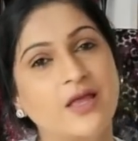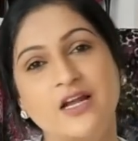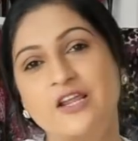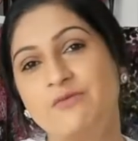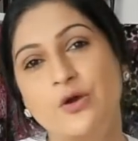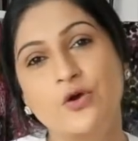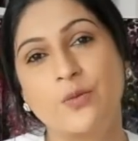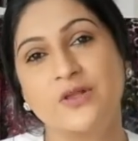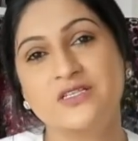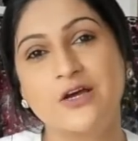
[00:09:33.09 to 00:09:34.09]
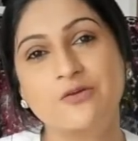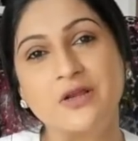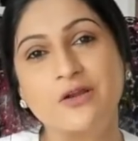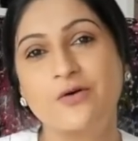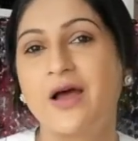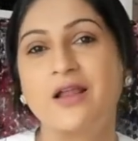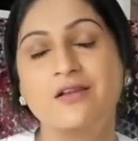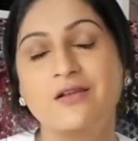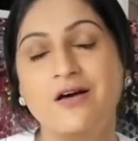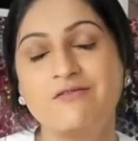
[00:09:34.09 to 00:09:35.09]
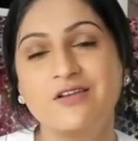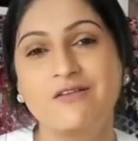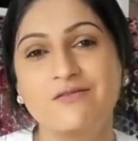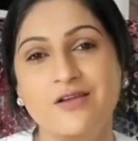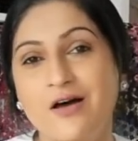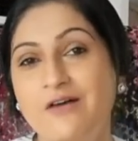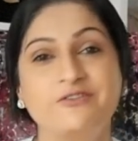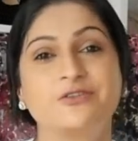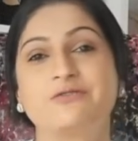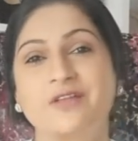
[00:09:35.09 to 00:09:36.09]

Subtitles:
and leave me your comments down below. I love to